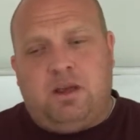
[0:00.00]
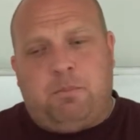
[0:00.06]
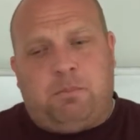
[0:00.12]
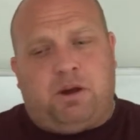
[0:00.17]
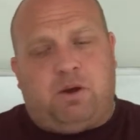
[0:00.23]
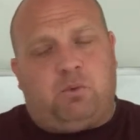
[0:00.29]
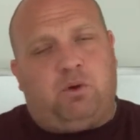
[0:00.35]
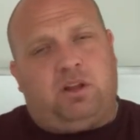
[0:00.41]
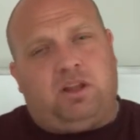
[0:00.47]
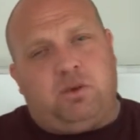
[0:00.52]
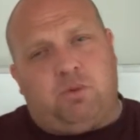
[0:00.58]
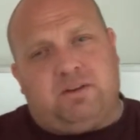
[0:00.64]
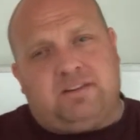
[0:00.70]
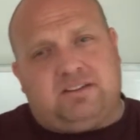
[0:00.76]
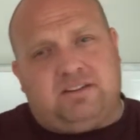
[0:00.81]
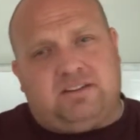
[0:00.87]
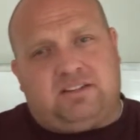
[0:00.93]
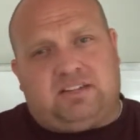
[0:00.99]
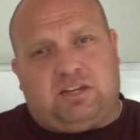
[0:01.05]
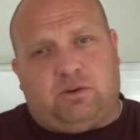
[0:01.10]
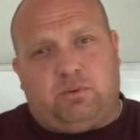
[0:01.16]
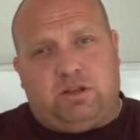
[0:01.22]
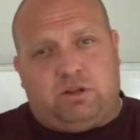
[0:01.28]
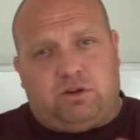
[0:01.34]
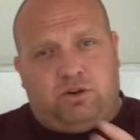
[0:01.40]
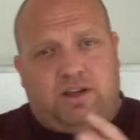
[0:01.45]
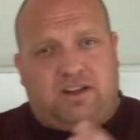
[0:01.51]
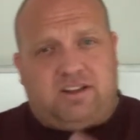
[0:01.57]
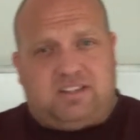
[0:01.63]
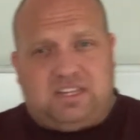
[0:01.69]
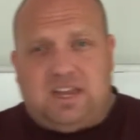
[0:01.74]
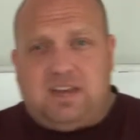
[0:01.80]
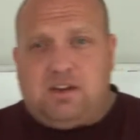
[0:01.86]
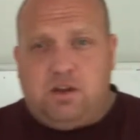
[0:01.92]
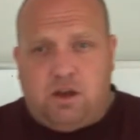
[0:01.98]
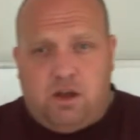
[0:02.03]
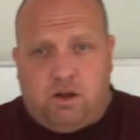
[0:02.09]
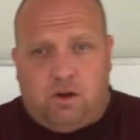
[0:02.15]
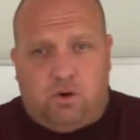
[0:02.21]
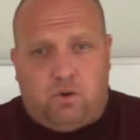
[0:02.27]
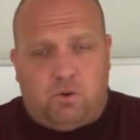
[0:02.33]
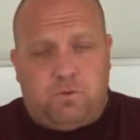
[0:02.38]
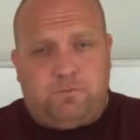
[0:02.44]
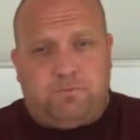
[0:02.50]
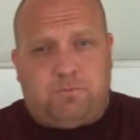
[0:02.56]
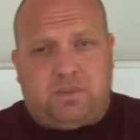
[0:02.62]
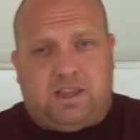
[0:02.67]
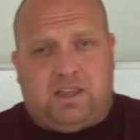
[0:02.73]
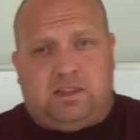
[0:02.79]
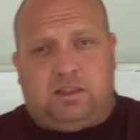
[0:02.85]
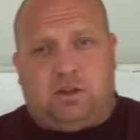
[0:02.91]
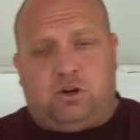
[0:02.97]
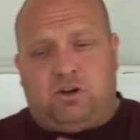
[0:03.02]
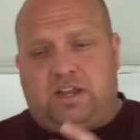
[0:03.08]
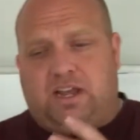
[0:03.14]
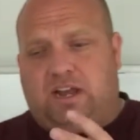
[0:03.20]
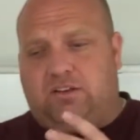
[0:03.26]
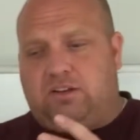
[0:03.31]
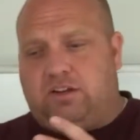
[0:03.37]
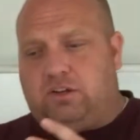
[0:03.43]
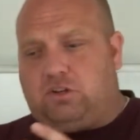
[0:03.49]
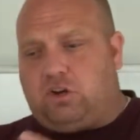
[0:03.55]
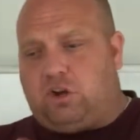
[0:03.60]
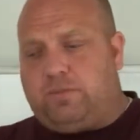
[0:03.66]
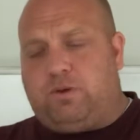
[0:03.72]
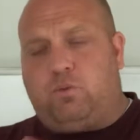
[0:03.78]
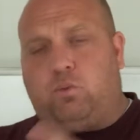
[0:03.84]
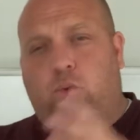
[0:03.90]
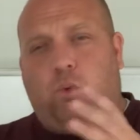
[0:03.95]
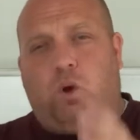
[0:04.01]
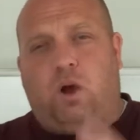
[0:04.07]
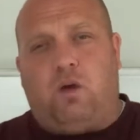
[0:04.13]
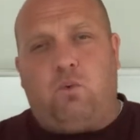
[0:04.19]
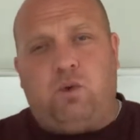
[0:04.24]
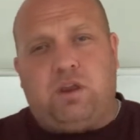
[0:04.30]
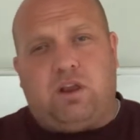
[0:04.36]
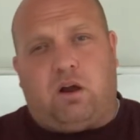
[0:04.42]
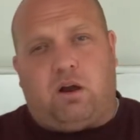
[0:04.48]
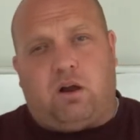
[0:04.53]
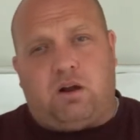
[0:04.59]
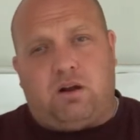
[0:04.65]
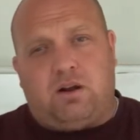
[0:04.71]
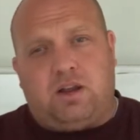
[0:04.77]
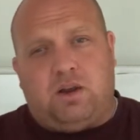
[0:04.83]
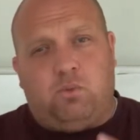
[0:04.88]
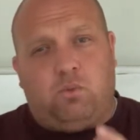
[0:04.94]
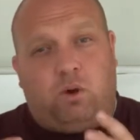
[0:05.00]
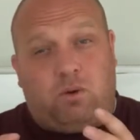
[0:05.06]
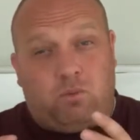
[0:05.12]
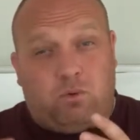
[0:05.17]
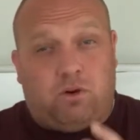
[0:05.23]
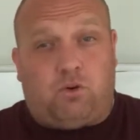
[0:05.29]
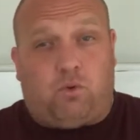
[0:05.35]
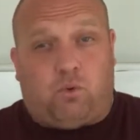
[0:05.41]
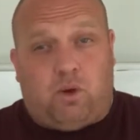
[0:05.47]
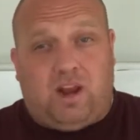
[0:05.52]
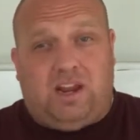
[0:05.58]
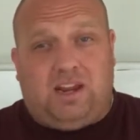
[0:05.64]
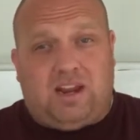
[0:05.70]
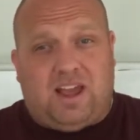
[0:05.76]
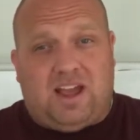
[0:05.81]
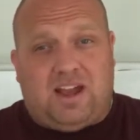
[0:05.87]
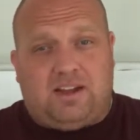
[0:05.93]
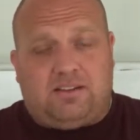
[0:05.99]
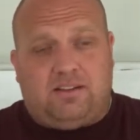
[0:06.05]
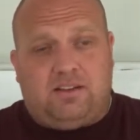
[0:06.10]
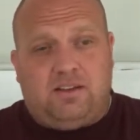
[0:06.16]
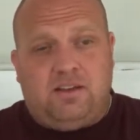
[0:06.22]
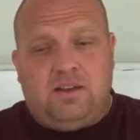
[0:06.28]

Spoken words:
but it really wasn't until we learned how to say no and learned how to determine what we are and what we're great at,